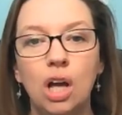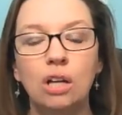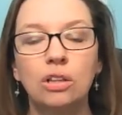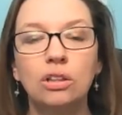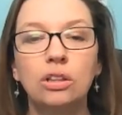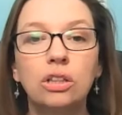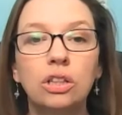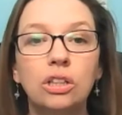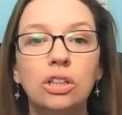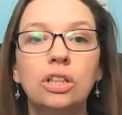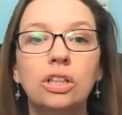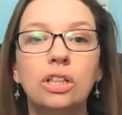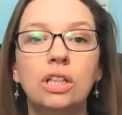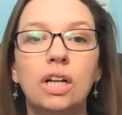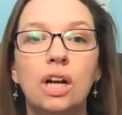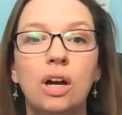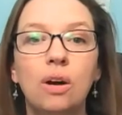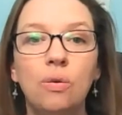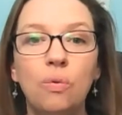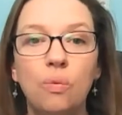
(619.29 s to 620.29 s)
learn
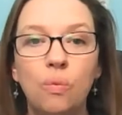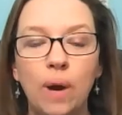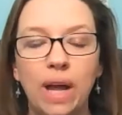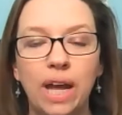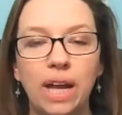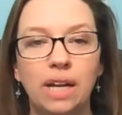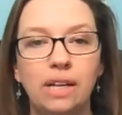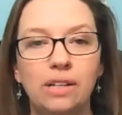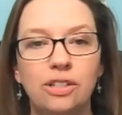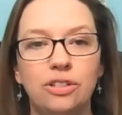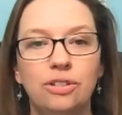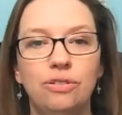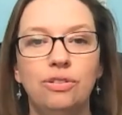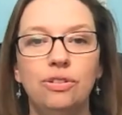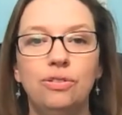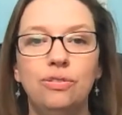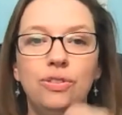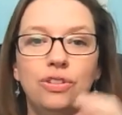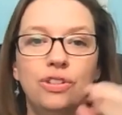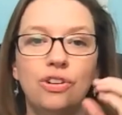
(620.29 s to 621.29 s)
a way to
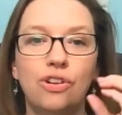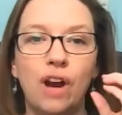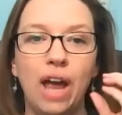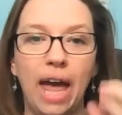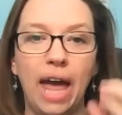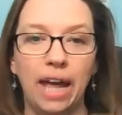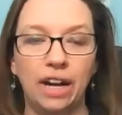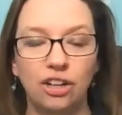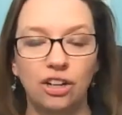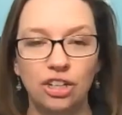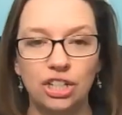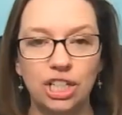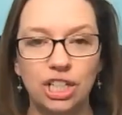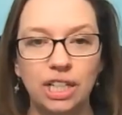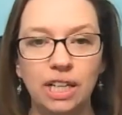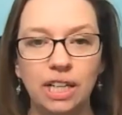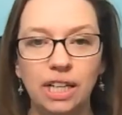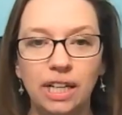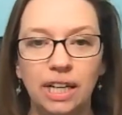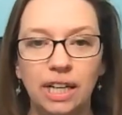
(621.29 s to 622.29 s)
use your
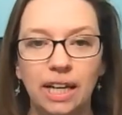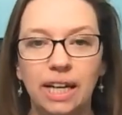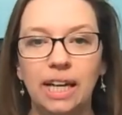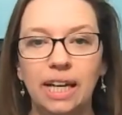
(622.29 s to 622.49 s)
energy